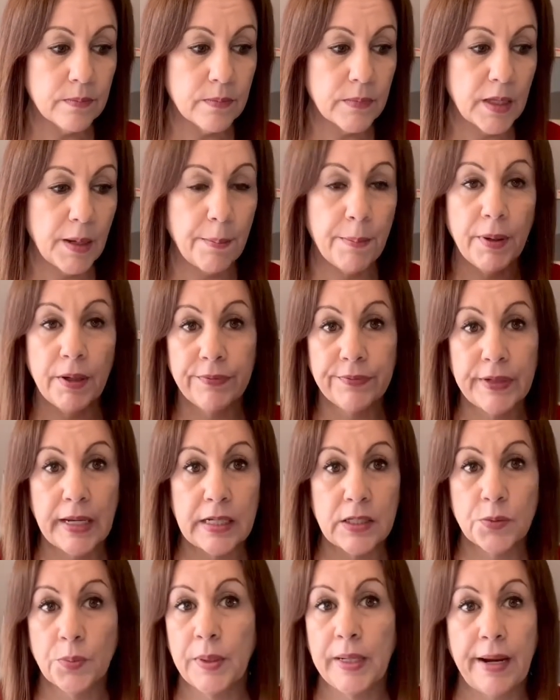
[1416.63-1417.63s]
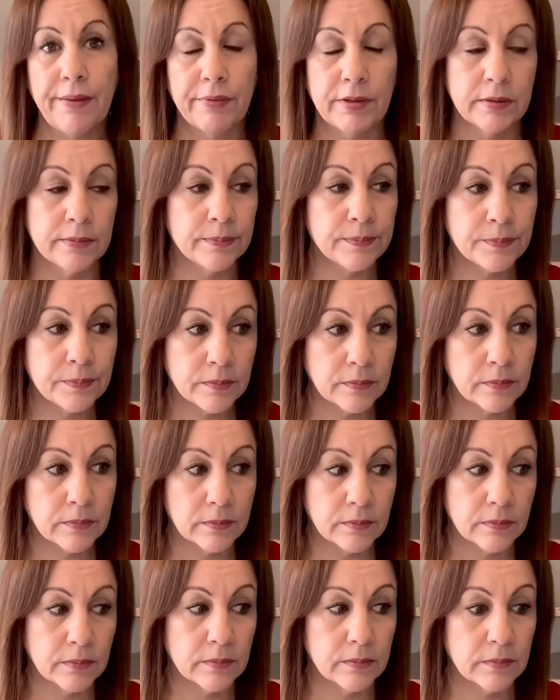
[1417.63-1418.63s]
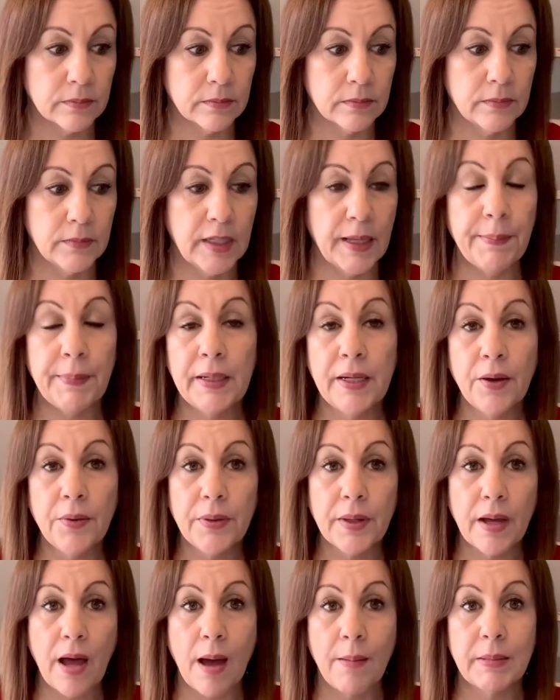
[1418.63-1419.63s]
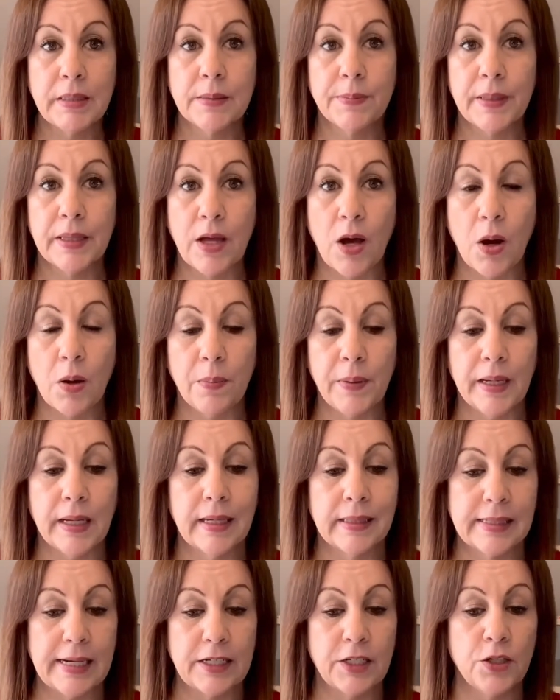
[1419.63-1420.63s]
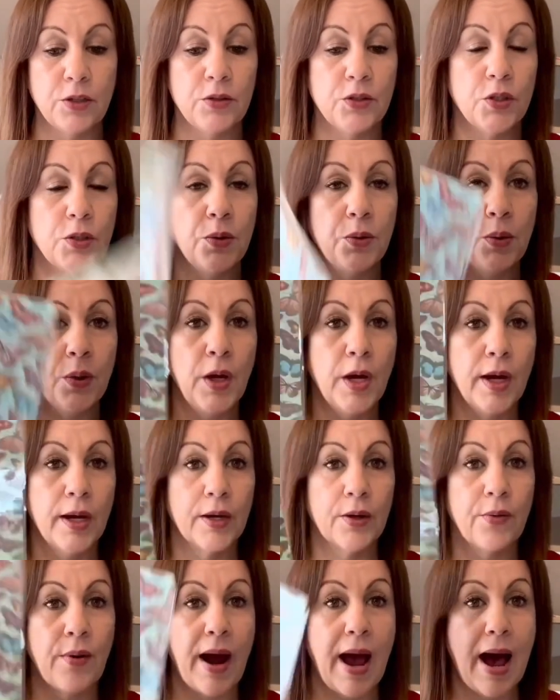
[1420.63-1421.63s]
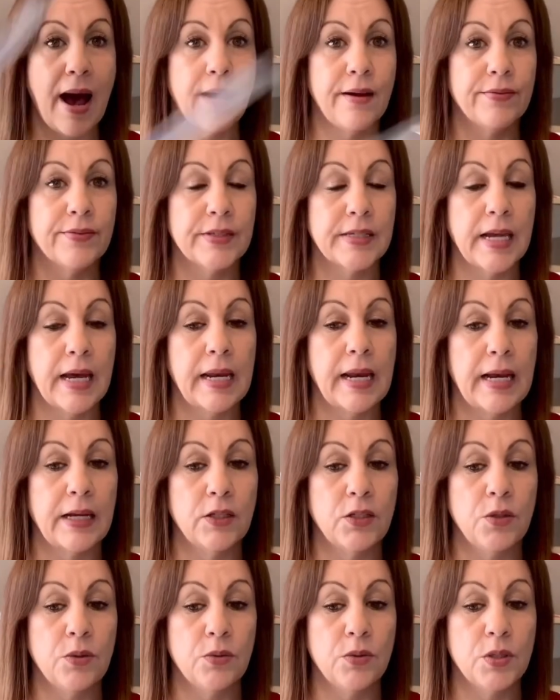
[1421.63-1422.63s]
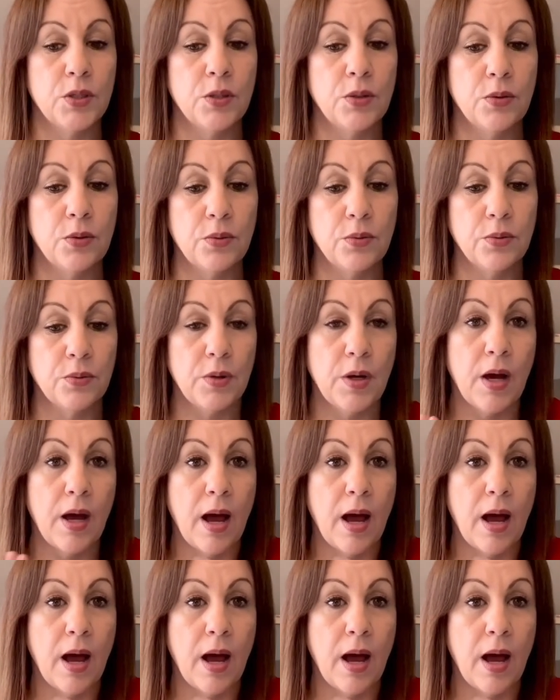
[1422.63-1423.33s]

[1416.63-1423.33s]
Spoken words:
birthdays, whatever, let me know in the comments below, because I do crafts, and I do